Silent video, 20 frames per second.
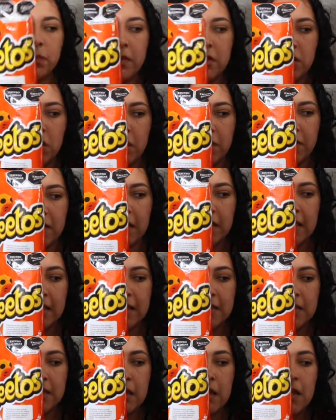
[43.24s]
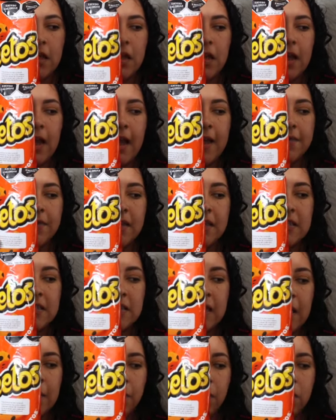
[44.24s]
which are these. And these
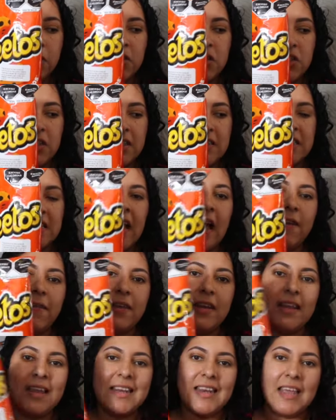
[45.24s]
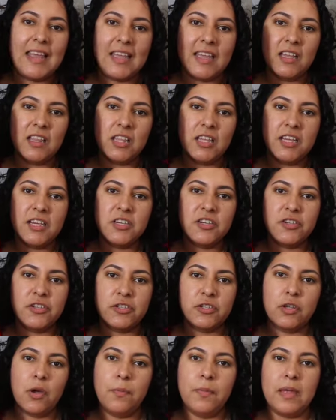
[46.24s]
labels just have it in English,
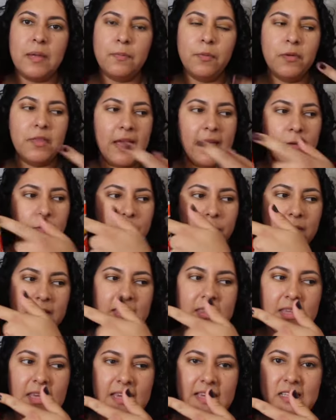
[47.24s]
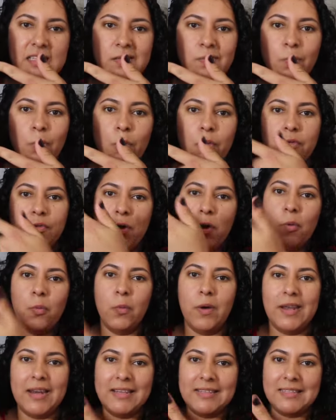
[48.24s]
so people that read this will know
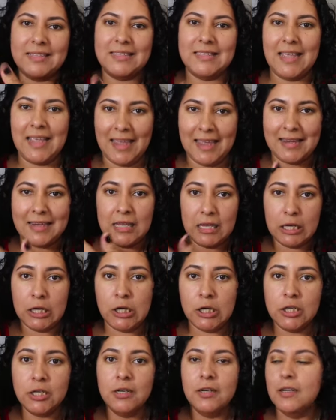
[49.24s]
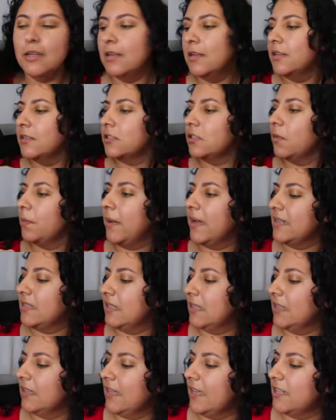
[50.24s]
what it's in here. So
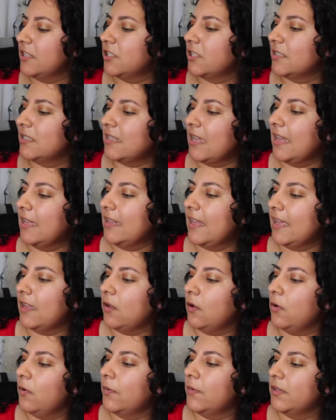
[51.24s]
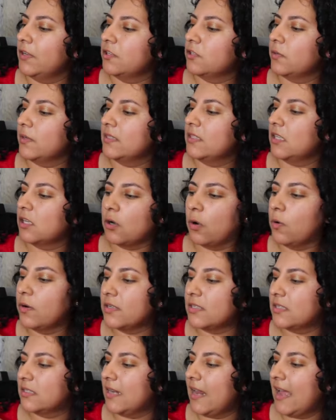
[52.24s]
basically it's just saying like, oh, they're twisted
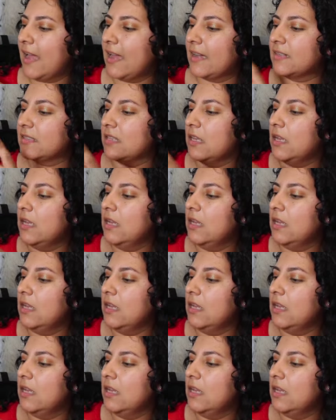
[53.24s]
corn snacks,